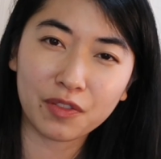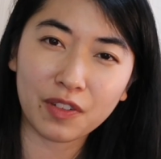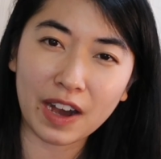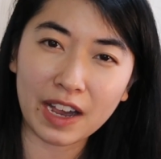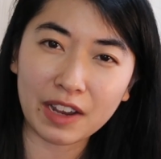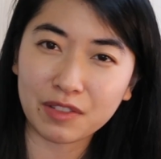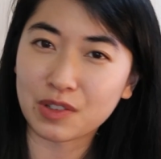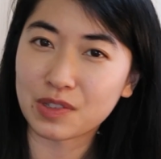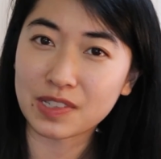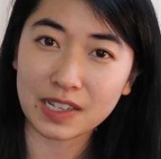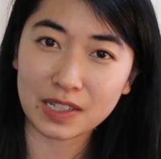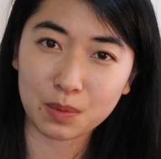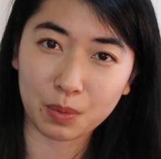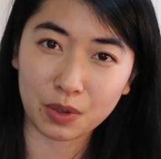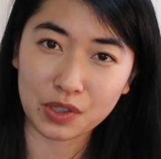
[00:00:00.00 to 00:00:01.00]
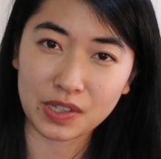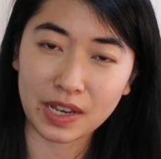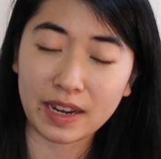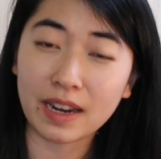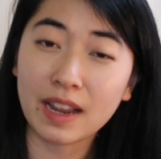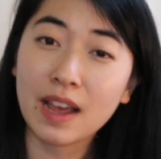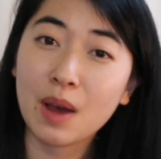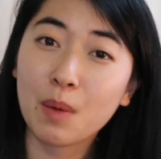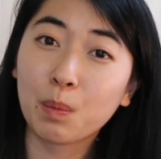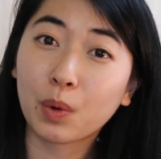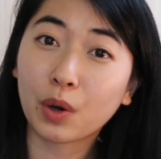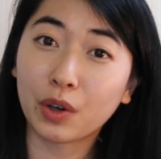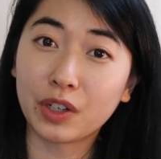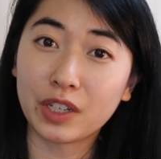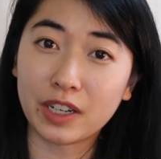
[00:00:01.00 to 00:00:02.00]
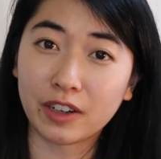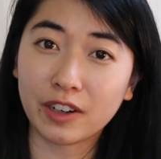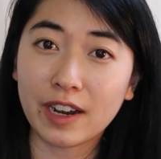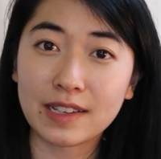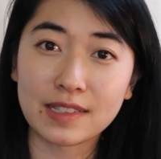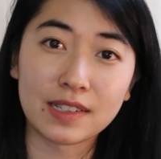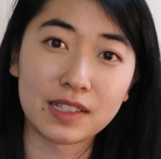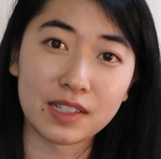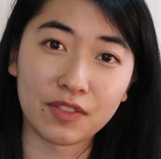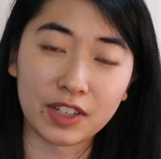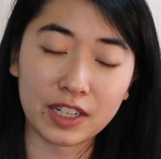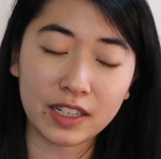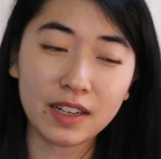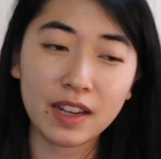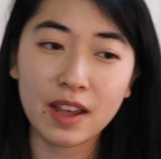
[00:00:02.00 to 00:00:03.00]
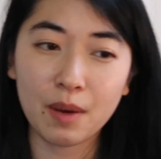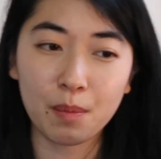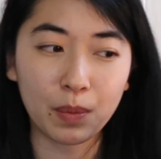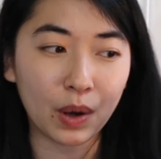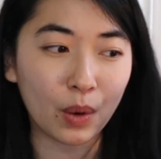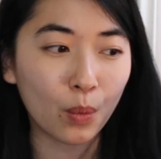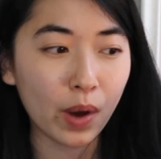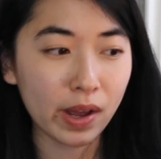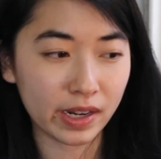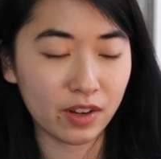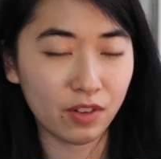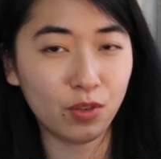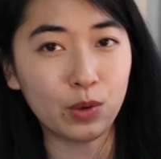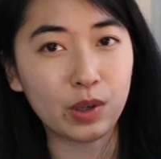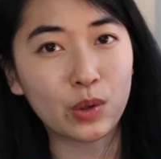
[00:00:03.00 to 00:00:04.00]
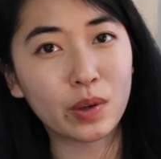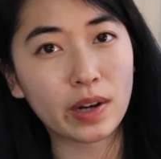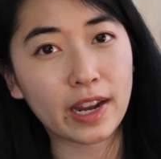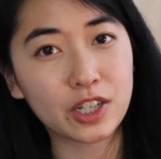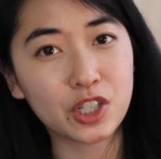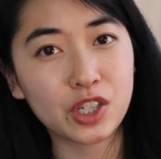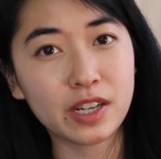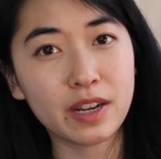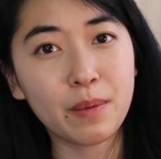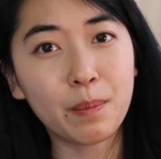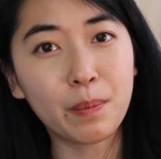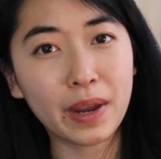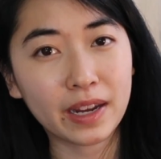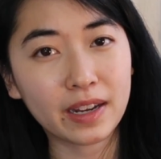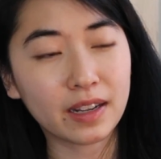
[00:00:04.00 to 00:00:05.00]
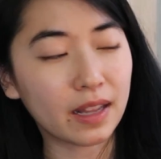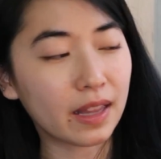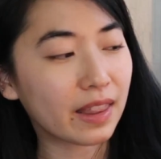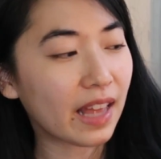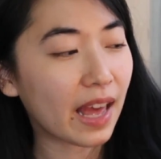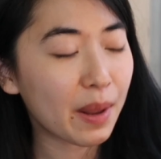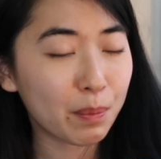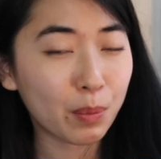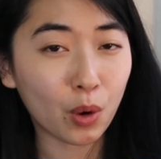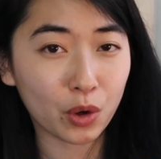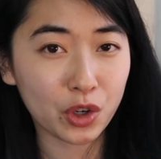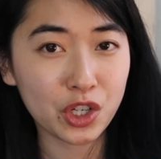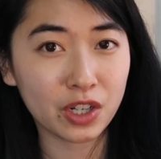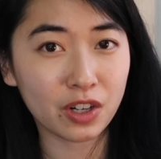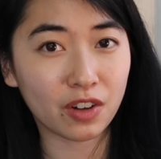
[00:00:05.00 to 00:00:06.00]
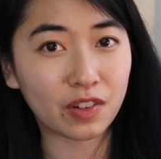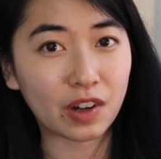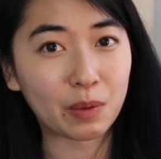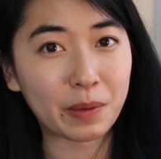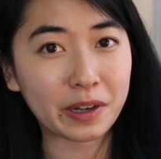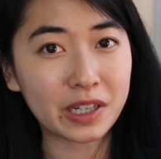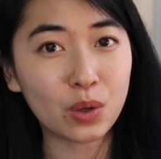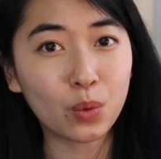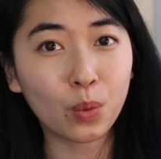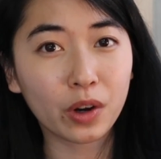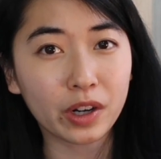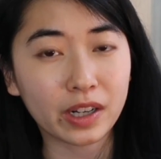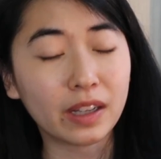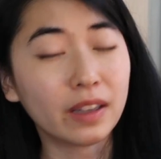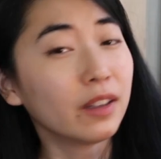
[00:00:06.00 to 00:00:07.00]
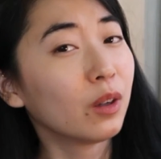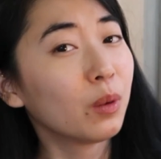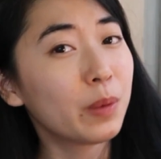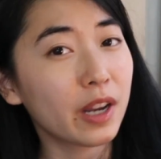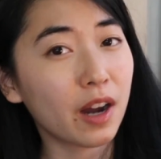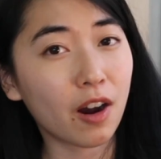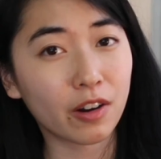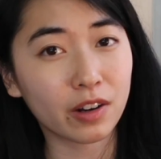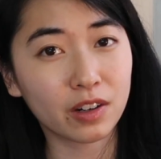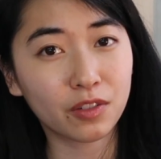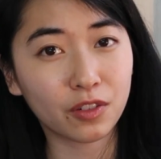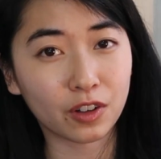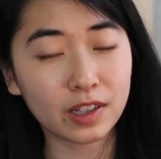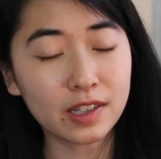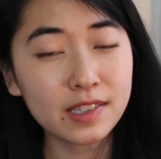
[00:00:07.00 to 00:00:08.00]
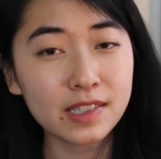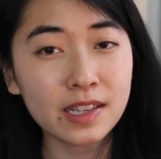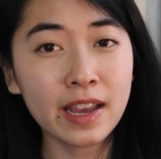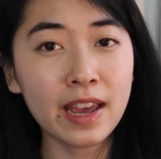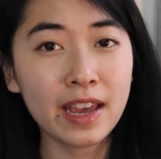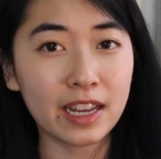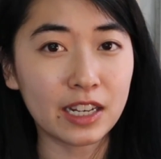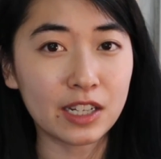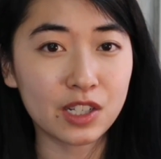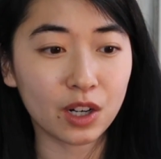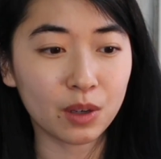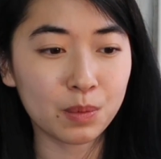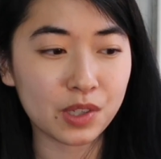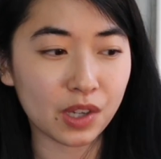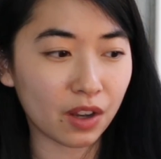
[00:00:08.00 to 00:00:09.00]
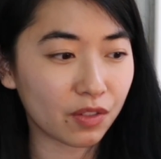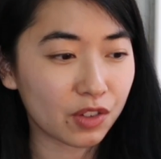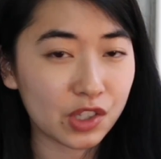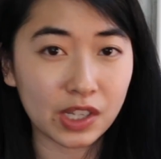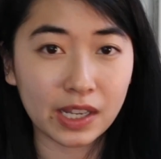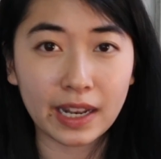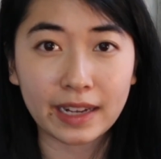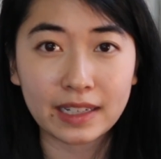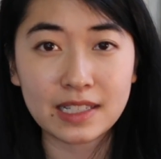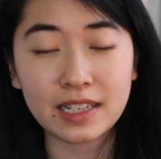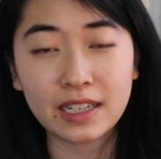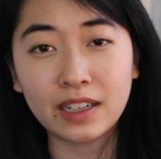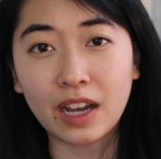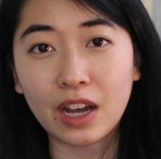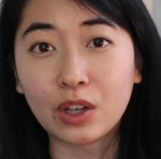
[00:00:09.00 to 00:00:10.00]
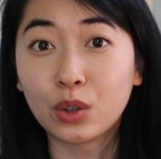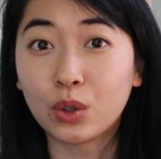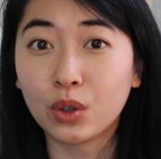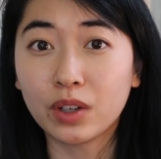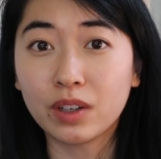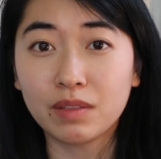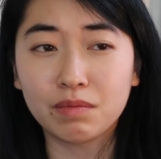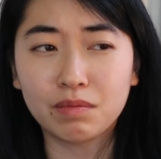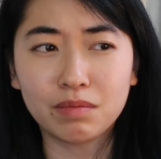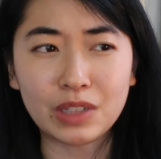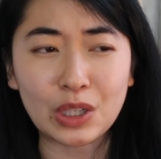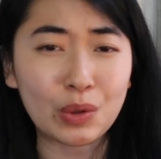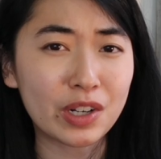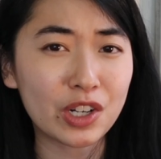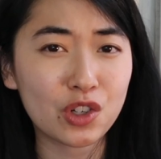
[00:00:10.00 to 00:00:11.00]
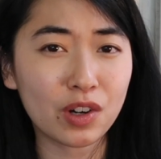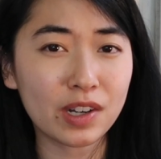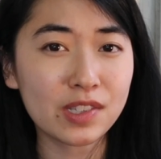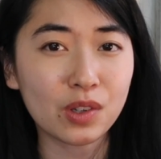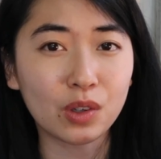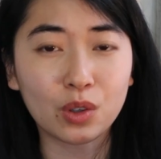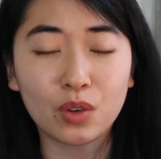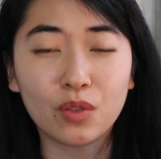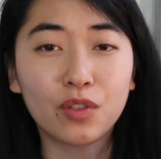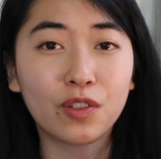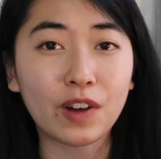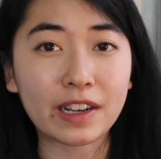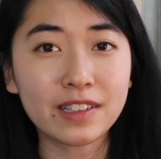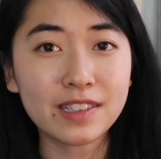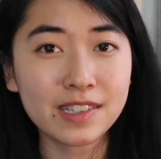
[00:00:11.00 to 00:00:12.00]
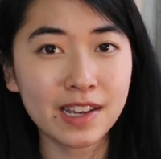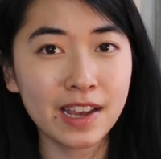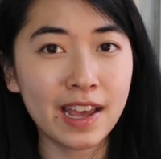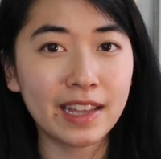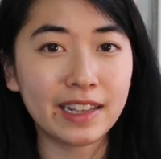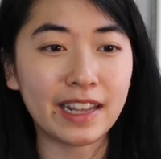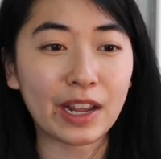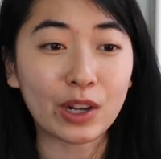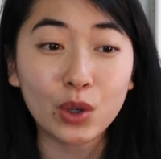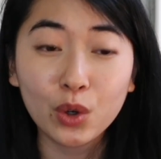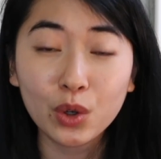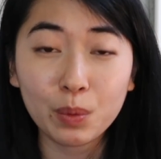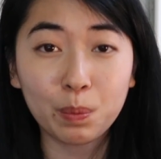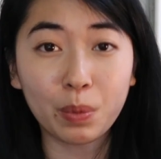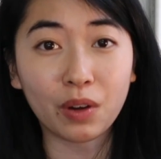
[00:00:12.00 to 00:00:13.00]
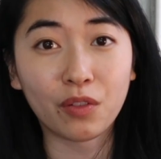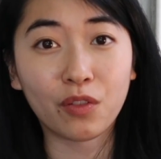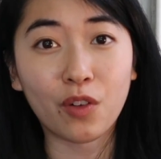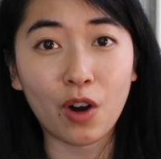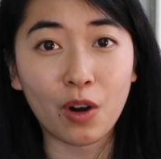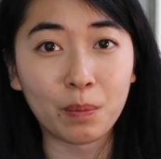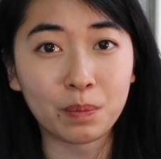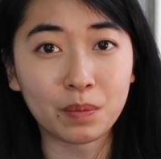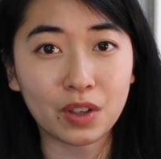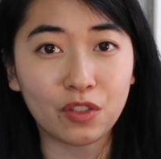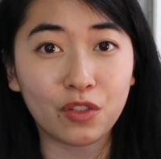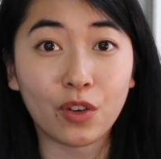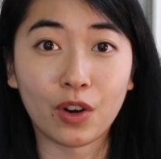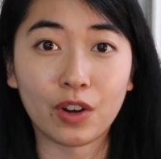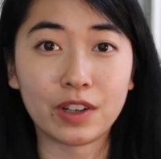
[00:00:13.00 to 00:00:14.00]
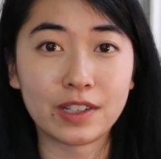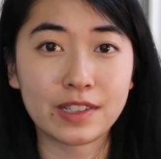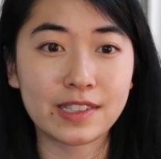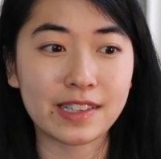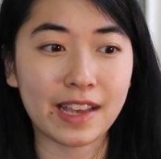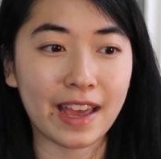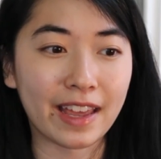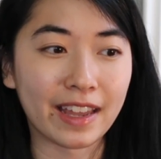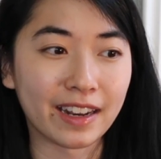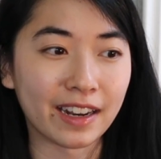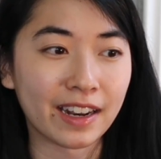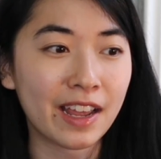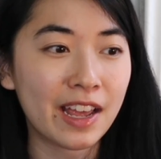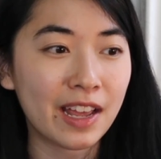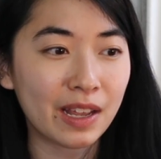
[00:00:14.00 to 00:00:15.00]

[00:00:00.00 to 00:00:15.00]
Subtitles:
5 to 6% per year as a dividend. But what if we could actually make that portion of our money work a little bit harder for us in terms of selecting good unit trusts or good funds that could perform for us and